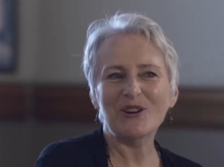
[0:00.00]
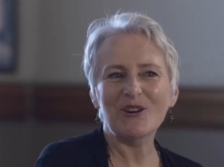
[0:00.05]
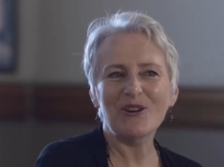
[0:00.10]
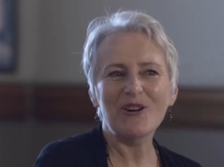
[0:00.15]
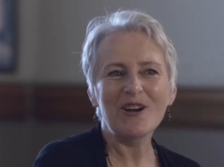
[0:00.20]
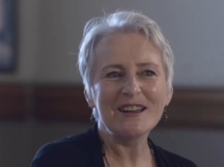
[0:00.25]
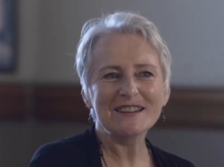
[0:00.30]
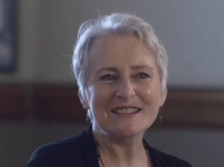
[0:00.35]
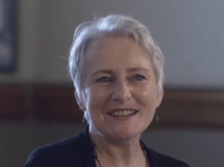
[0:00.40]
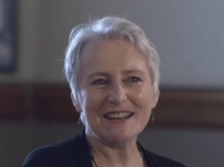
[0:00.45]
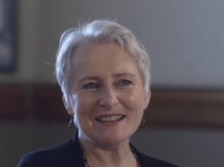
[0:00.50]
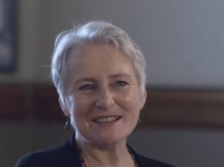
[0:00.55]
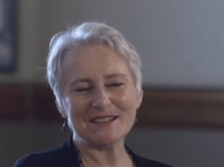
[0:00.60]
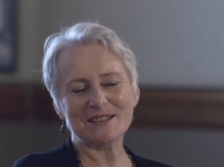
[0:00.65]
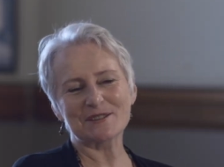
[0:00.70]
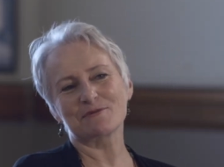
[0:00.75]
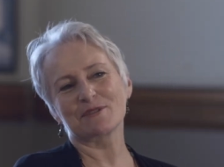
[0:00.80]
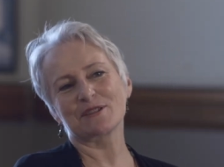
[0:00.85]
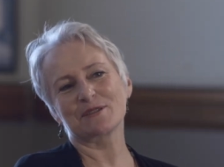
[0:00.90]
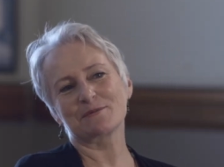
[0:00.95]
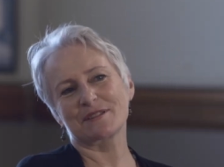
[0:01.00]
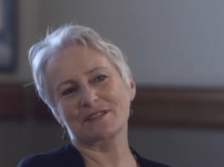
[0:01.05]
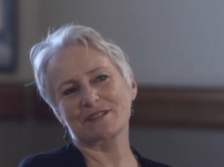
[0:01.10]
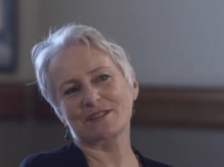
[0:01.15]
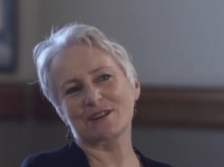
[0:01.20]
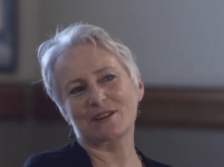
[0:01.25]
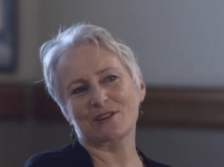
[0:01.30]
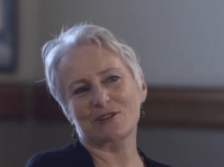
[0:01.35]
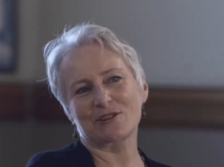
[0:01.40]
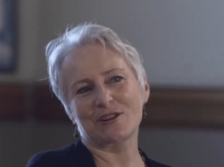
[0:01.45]
know, Tennessee Williams has
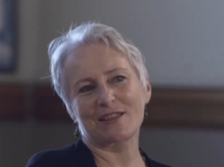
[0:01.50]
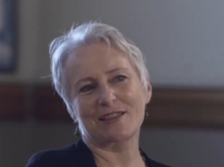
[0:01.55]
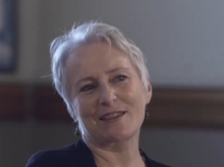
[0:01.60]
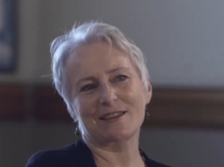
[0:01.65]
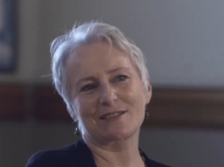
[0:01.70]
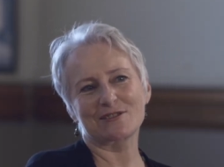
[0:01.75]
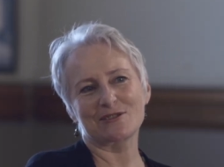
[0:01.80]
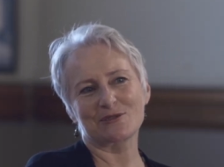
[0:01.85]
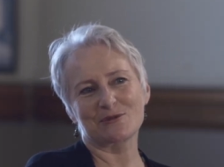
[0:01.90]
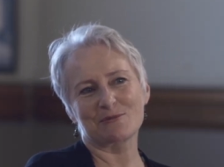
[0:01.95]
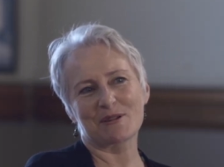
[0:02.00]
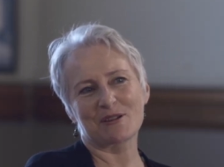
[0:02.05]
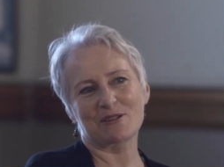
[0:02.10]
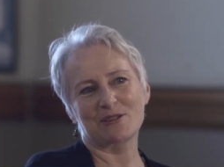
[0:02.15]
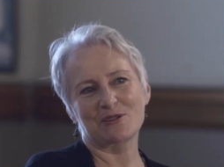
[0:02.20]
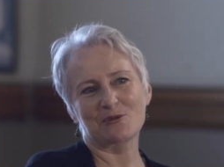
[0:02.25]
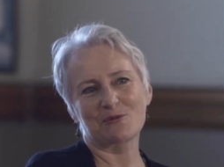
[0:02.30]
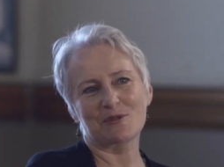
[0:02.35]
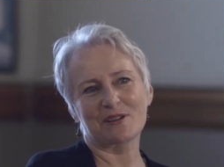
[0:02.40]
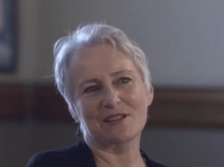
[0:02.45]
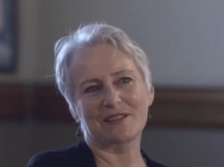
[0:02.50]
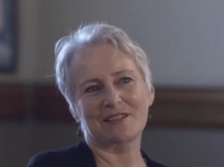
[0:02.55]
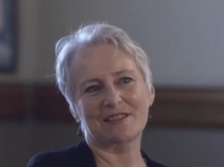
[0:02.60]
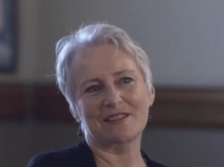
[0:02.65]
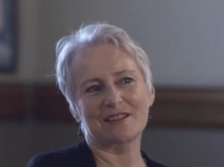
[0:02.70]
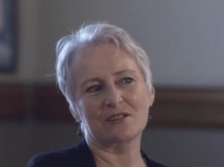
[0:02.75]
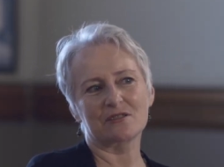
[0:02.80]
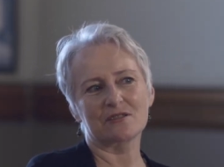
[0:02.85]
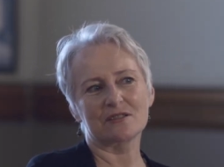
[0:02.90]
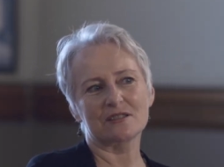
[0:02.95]
got a great thing too about you know why the
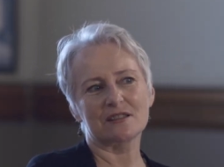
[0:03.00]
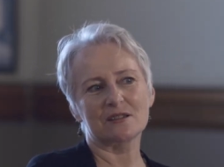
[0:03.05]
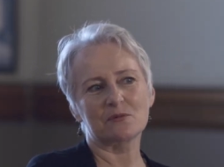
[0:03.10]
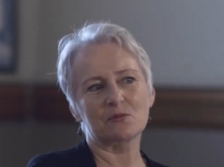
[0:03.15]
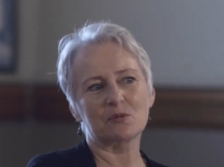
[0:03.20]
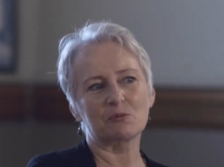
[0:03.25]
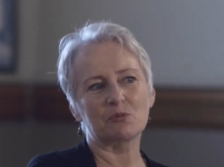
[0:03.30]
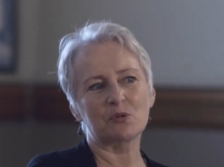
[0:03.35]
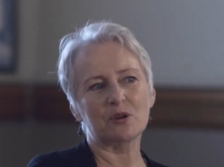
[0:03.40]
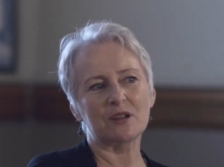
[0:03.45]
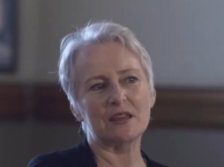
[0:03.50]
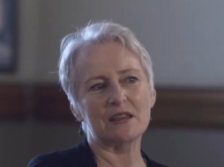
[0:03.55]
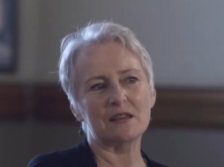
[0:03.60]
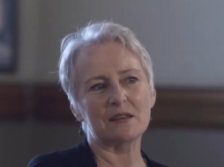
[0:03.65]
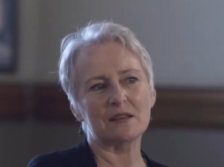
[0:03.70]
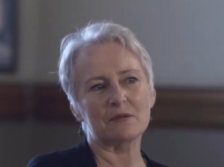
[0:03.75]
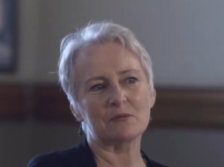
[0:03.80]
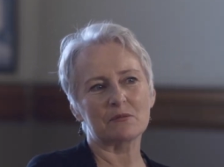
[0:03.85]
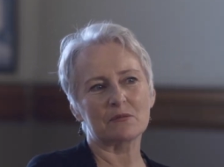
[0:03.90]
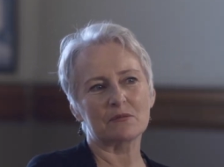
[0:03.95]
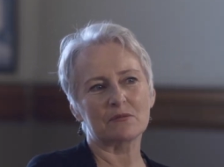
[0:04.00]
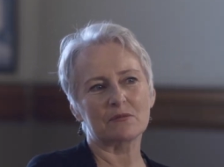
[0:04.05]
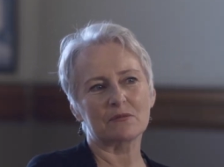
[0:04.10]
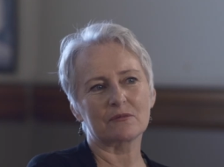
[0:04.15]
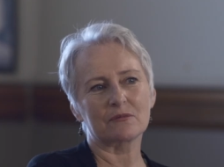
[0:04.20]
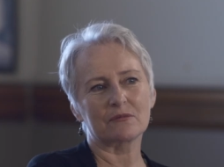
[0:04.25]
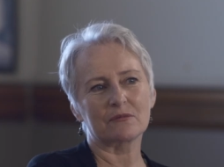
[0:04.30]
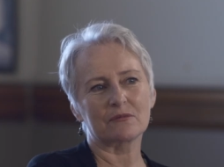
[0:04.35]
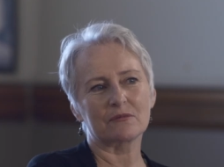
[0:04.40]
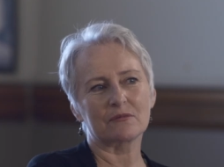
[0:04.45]
theater. You say we're bringing,
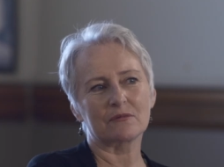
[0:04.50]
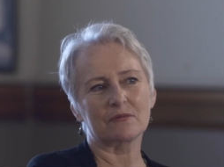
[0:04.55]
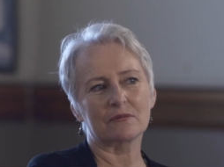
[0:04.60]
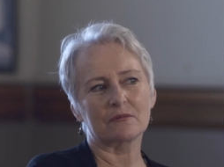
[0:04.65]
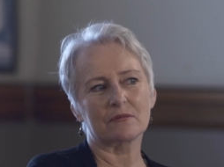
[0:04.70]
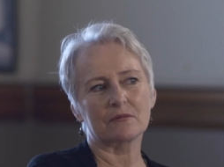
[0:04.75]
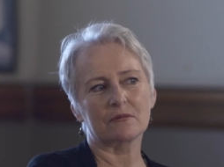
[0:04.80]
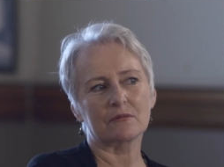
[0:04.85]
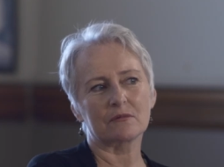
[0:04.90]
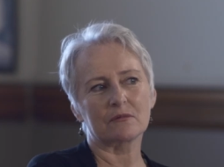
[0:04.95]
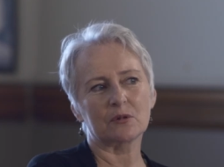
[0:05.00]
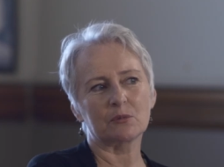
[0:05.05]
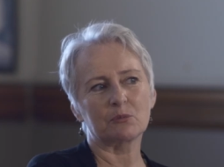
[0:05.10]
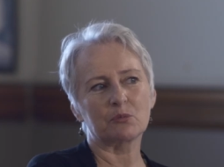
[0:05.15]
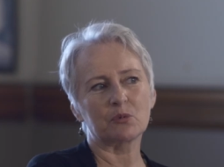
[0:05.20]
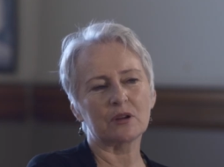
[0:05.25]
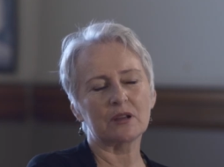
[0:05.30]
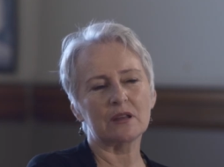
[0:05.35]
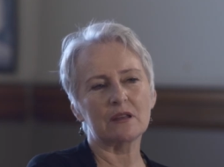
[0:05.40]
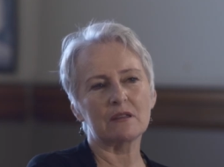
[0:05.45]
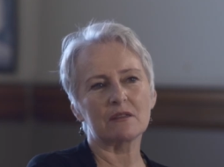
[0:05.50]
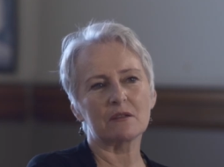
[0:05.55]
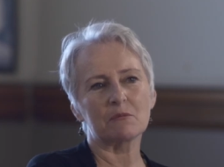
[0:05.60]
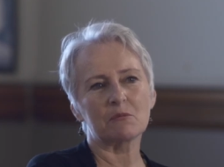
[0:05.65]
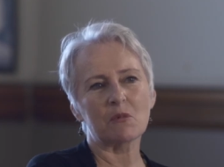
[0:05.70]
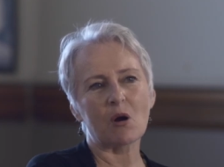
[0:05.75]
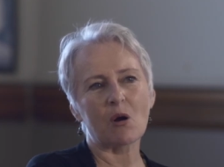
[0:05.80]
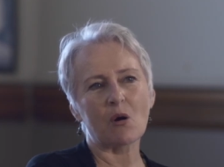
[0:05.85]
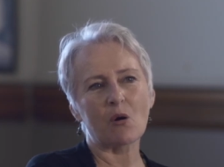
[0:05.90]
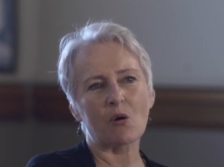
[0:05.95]
we're bringing
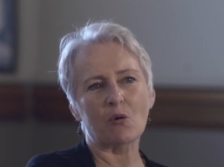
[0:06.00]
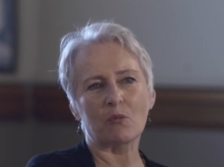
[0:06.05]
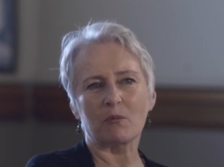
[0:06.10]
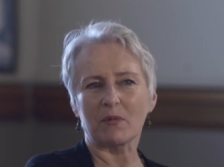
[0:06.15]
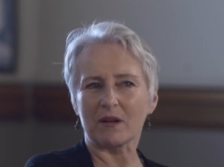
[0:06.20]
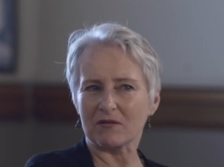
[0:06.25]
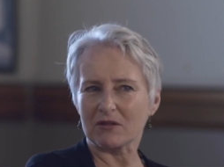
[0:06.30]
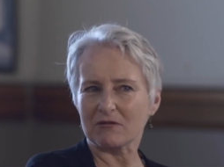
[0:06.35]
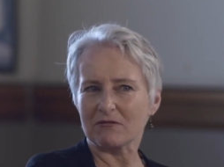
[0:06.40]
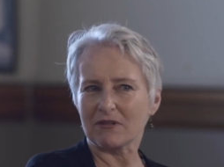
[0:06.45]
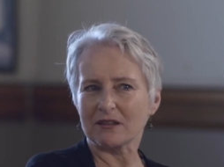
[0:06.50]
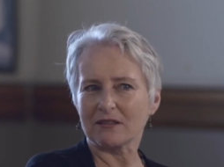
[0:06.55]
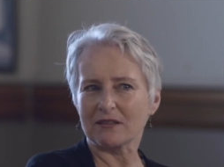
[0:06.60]
them home. Have you